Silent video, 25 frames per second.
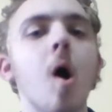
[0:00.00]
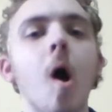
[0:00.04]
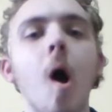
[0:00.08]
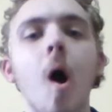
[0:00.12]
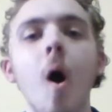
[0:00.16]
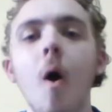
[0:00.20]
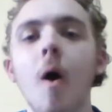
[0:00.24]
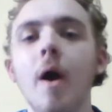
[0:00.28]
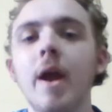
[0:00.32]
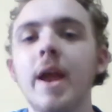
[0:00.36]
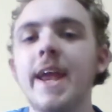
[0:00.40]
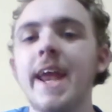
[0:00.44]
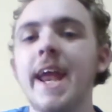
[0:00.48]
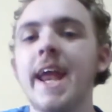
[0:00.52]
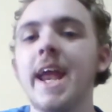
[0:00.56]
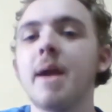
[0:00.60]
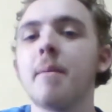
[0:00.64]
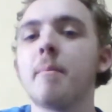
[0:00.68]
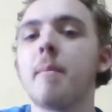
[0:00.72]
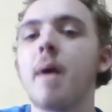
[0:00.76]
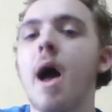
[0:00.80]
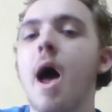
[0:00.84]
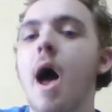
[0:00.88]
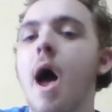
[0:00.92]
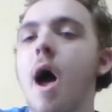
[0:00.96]
Oh yeah,
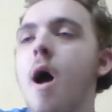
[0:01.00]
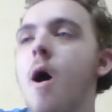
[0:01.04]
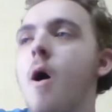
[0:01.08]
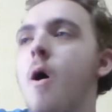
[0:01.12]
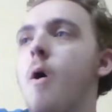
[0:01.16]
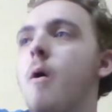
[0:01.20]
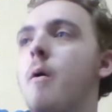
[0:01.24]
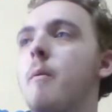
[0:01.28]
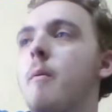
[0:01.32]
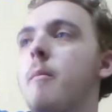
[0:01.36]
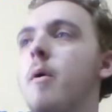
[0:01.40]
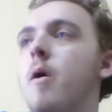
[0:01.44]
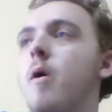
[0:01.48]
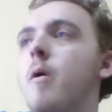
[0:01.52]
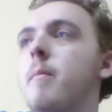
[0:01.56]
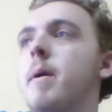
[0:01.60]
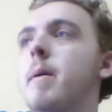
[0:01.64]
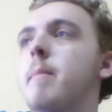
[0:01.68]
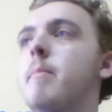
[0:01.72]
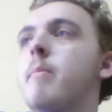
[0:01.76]
ma, or, oh, or oh, me